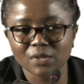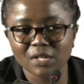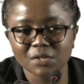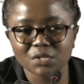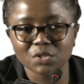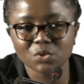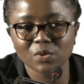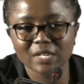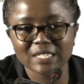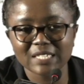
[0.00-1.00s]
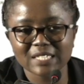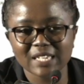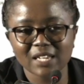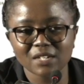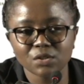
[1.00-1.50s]
or the registrars
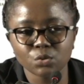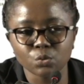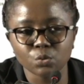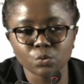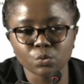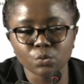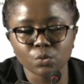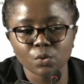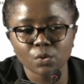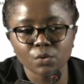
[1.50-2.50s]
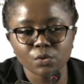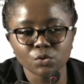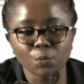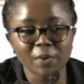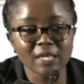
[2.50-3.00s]
decide to
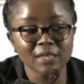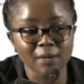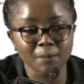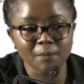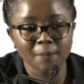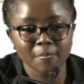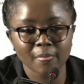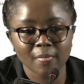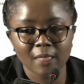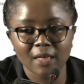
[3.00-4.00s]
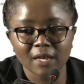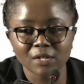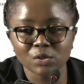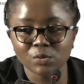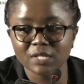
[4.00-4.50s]
pick them
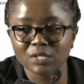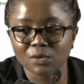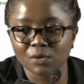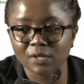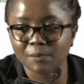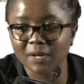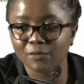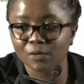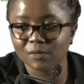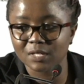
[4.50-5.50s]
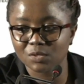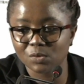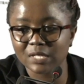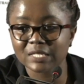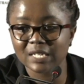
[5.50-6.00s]
and do it on behalf of the
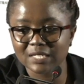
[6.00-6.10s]
students.